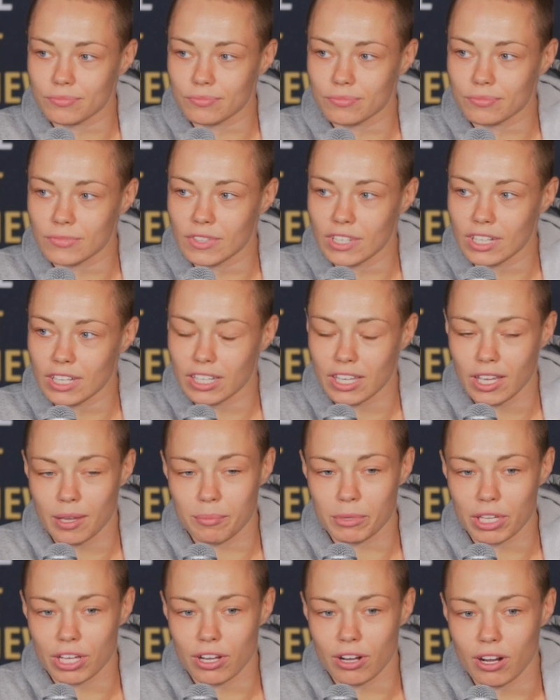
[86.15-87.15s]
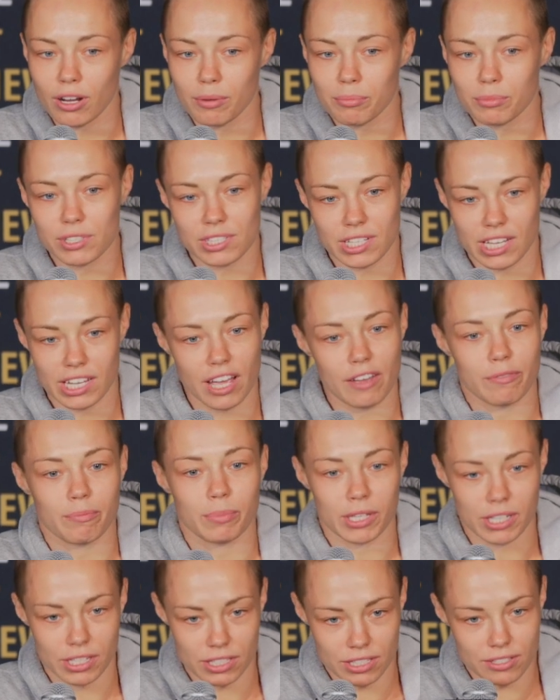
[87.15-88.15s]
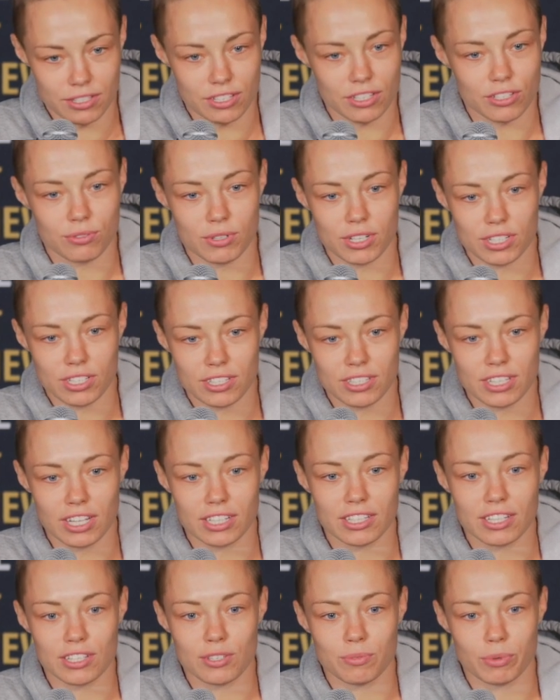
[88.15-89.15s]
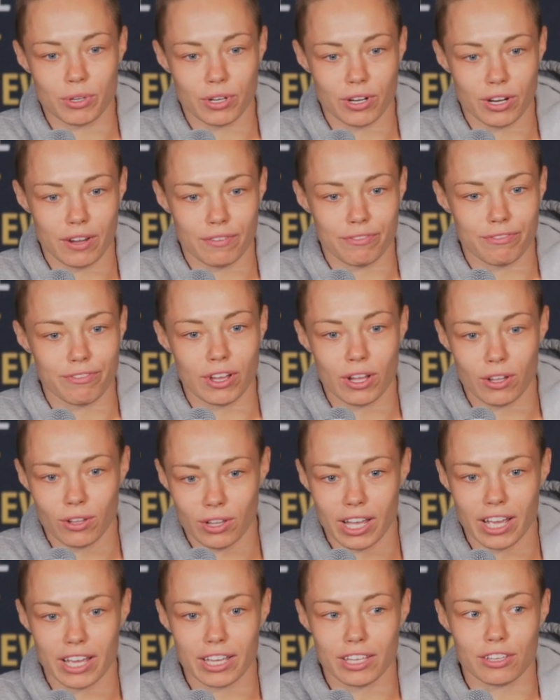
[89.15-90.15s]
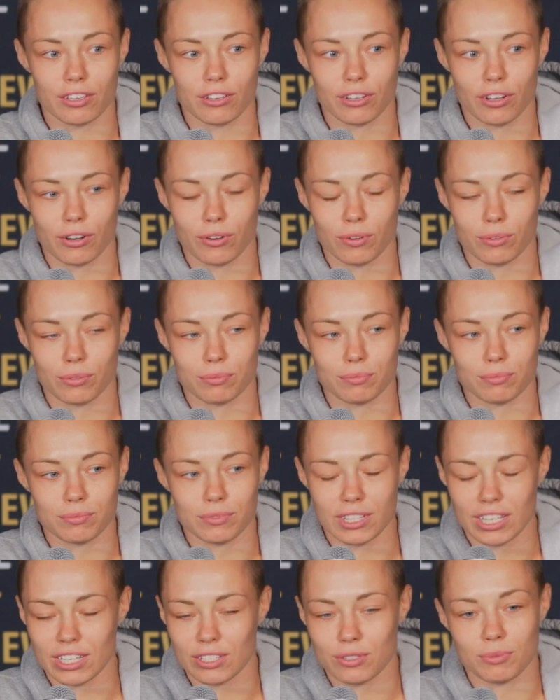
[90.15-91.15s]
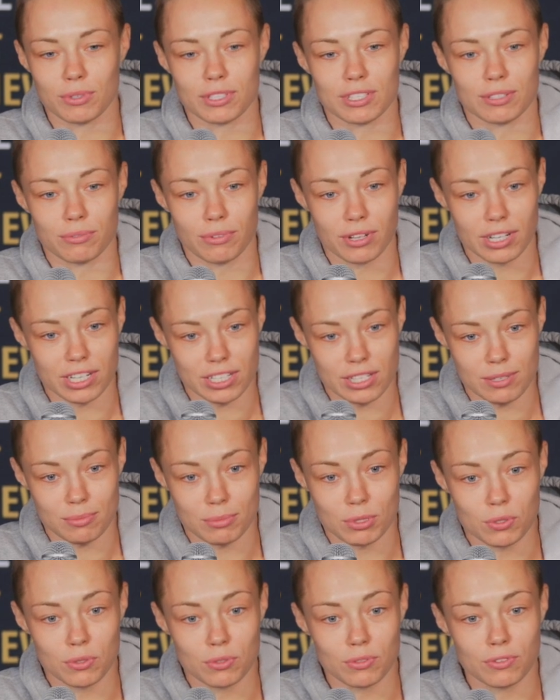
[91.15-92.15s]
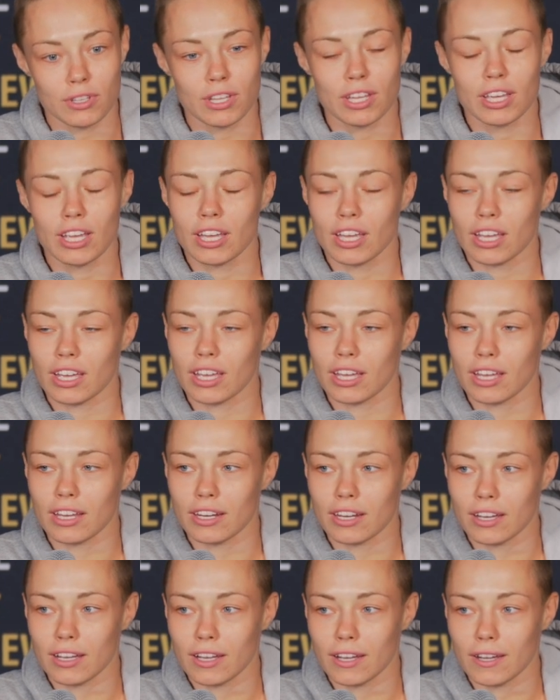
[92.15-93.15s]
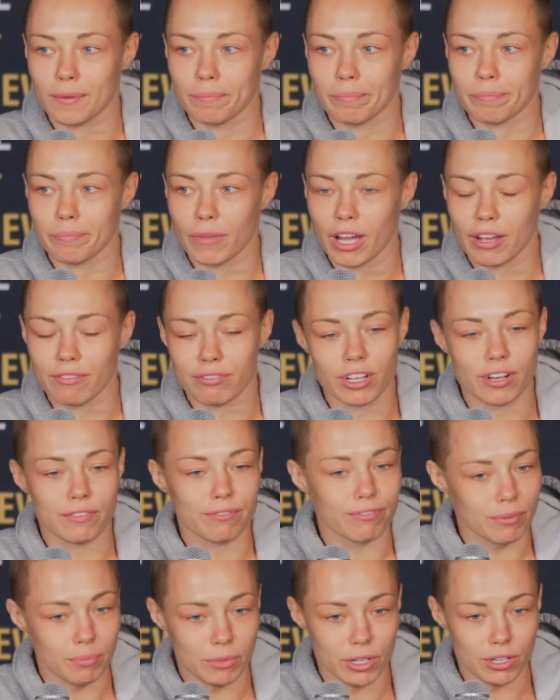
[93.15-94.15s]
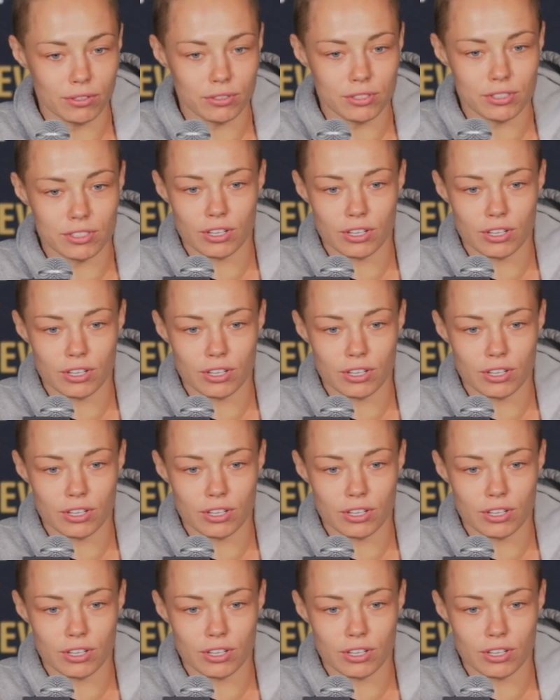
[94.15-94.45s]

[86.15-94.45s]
that kept me calm was like I've been in situations like this where I felt like you know things wasn't running smooth, and um, I've learned from those.